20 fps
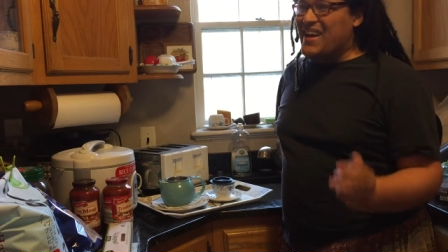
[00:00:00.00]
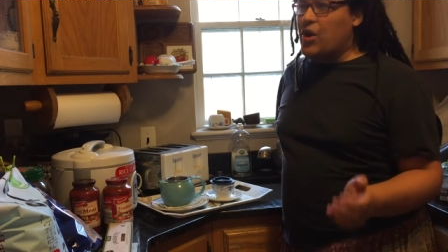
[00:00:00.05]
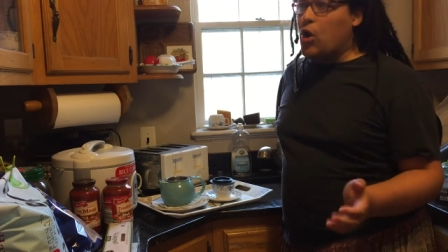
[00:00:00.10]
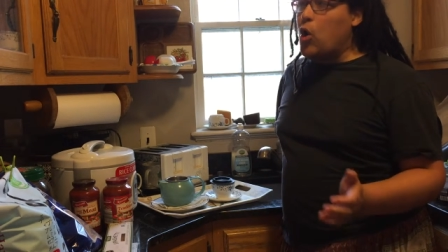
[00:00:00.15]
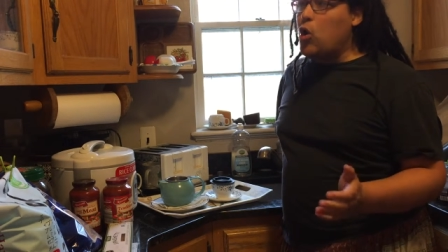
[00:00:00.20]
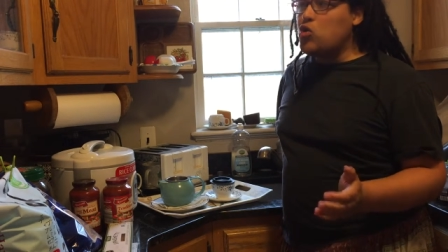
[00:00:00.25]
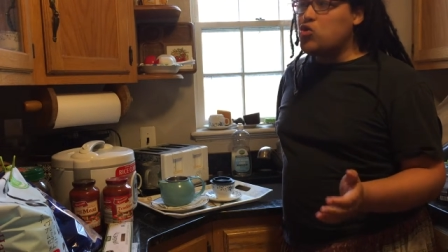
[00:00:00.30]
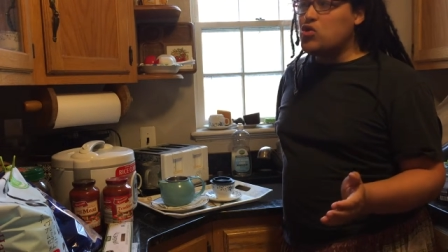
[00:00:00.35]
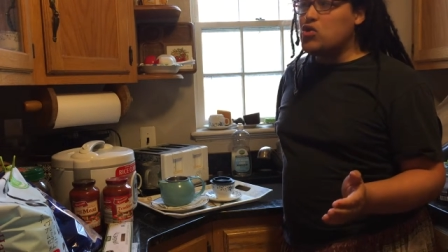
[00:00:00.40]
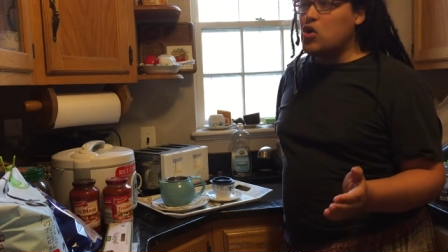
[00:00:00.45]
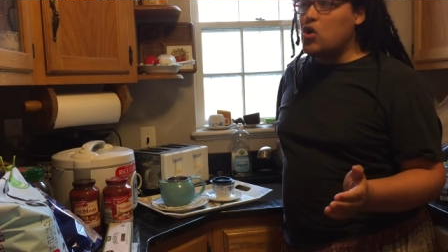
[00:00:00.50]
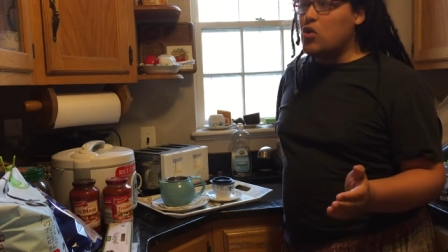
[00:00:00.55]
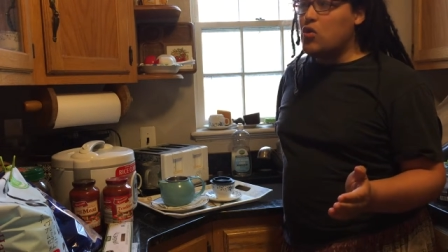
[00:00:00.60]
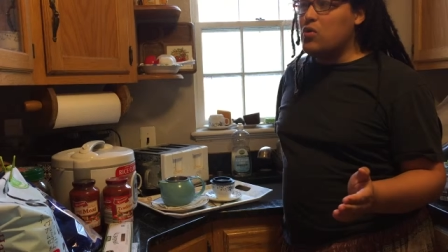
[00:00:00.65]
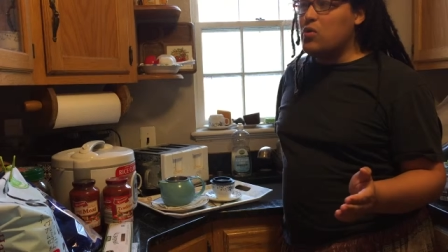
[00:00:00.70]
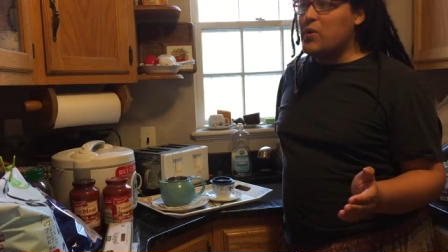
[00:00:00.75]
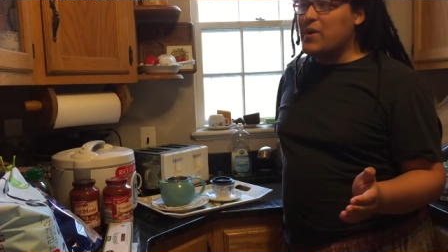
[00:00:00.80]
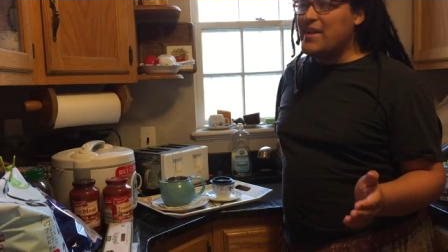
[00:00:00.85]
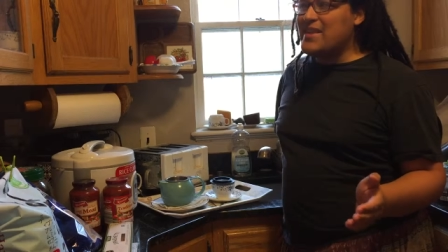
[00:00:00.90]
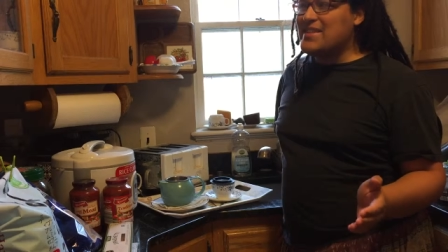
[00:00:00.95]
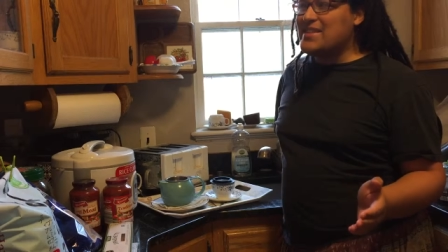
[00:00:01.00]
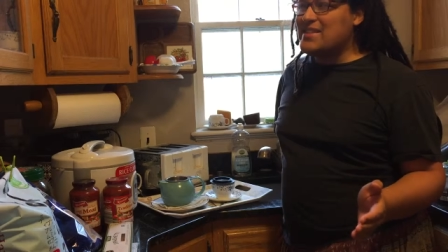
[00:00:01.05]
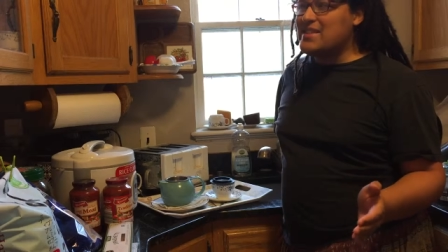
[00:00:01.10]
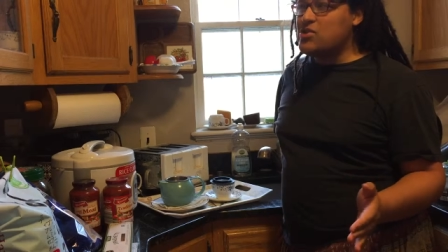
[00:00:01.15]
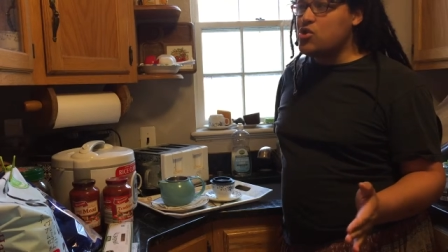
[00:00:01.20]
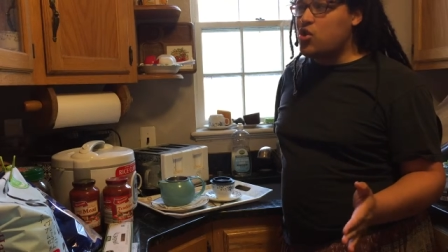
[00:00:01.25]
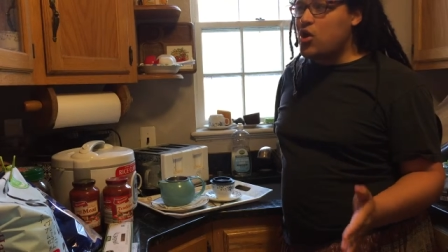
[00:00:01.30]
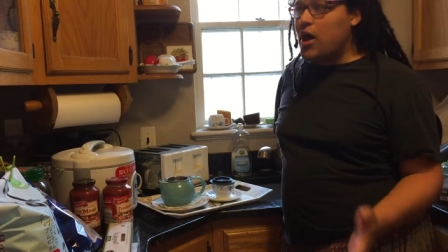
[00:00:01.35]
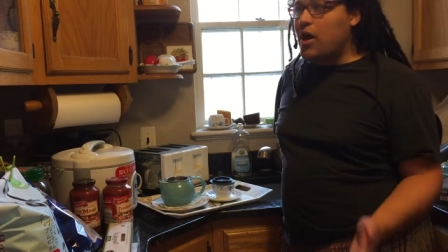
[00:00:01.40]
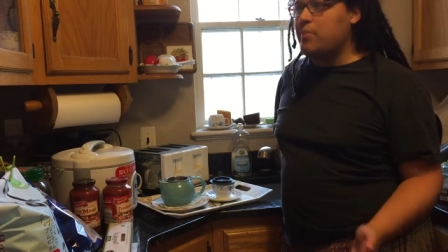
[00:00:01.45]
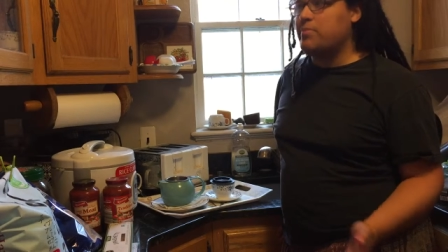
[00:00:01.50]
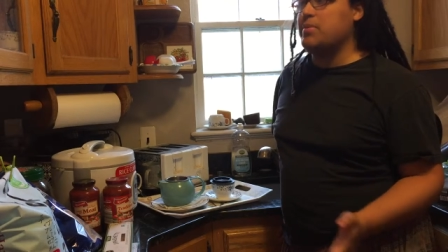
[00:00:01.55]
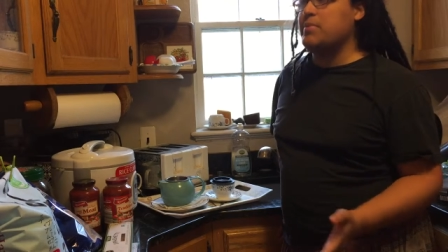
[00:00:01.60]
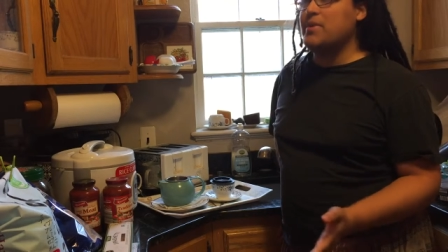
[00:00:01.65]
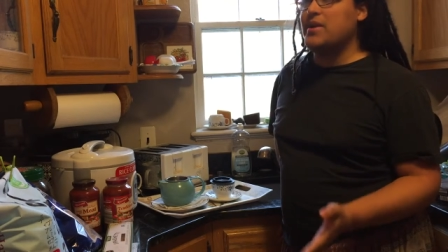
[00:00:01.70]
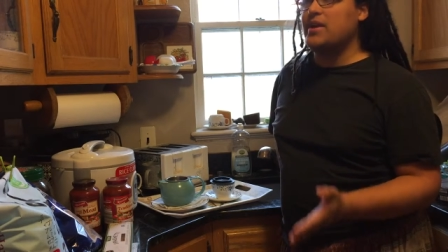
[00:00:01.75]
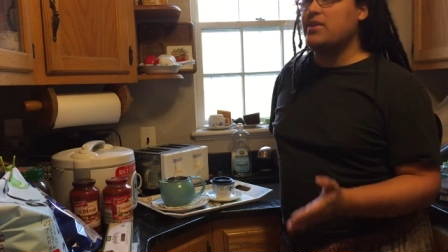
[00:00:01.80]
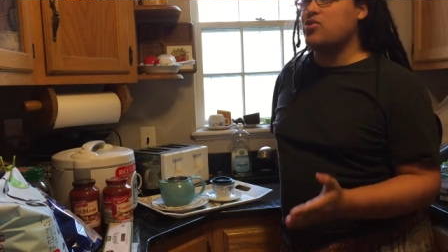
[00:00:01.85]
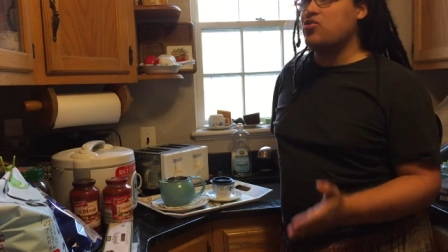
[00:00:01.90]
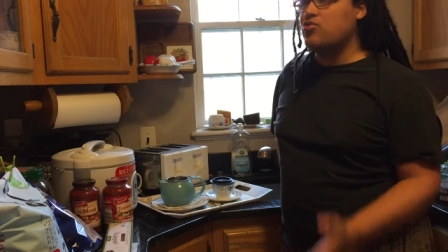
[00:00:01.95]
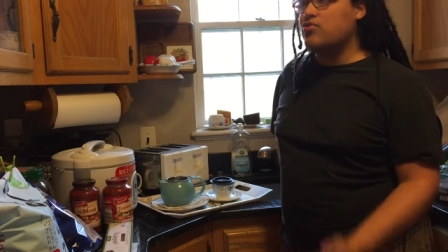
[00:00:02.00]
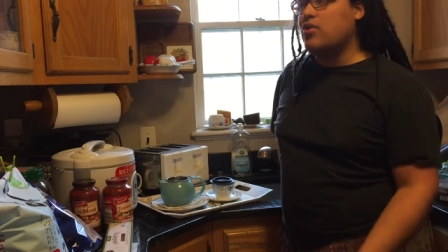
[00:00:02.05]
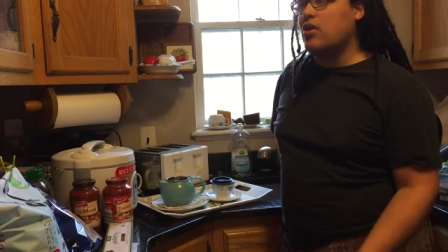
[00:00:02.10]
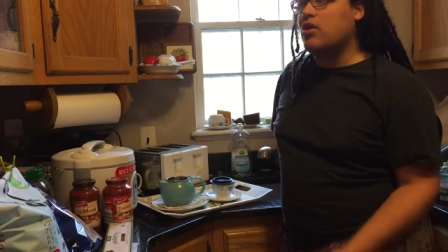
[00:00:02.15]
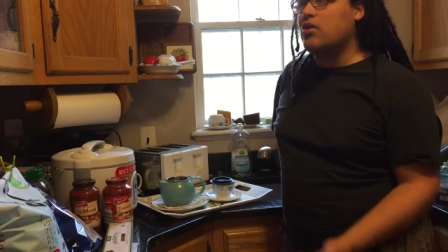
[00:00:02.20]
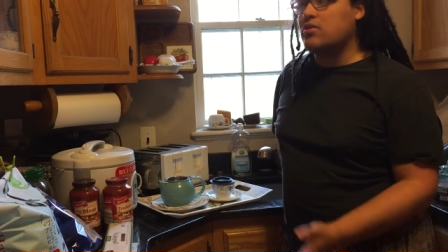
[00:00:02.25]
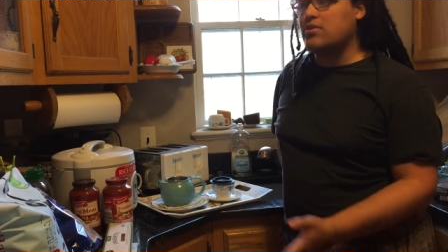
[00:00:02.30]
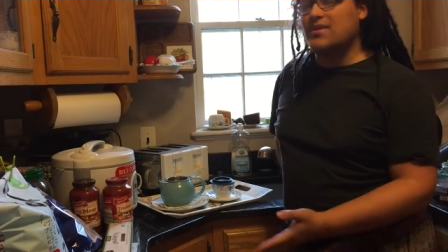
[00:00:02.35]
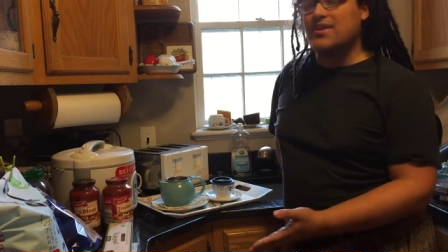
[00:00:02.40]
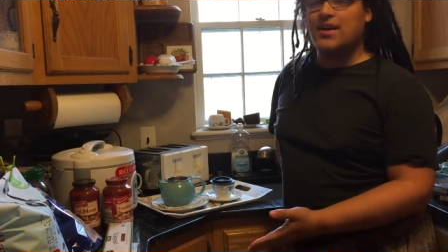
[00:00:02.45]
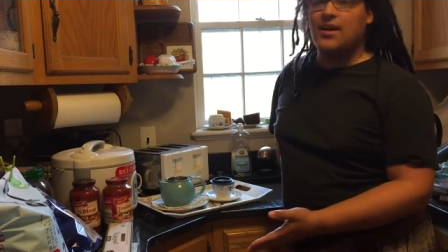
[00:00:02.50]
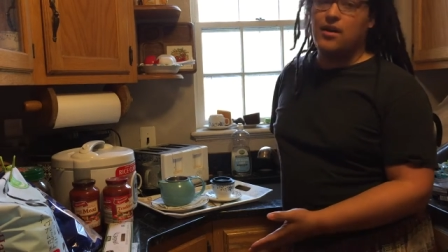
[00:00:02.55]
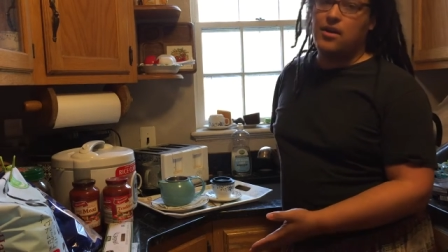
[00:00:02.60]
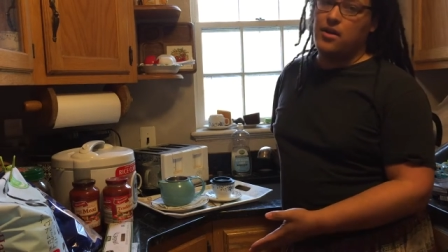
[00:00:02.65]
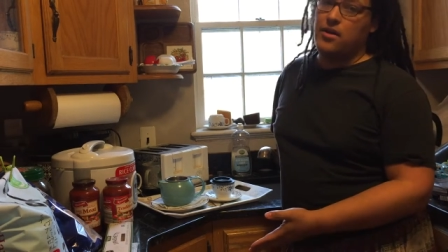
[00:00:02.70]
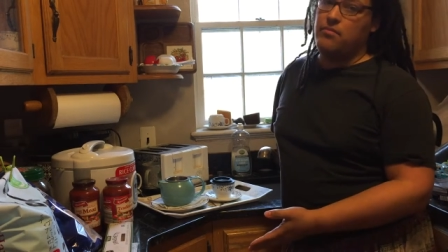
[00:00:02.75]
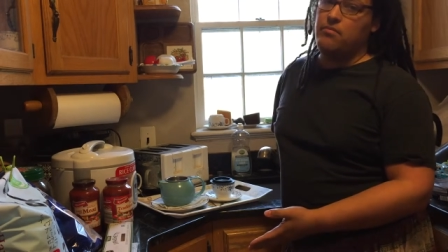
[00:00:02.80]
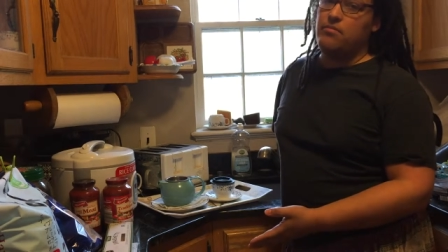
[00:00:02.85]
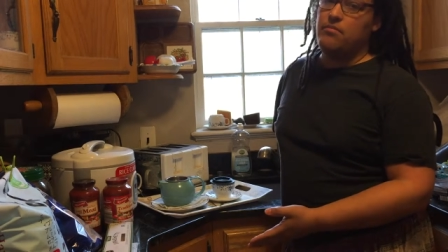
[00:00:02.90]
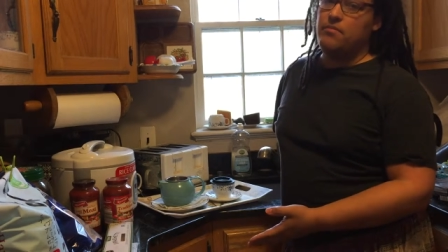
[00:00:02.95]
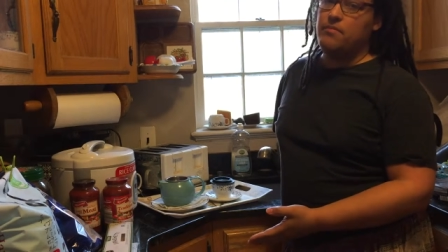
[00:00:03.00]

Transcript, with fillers: And also, it's a compliment at the wrong time.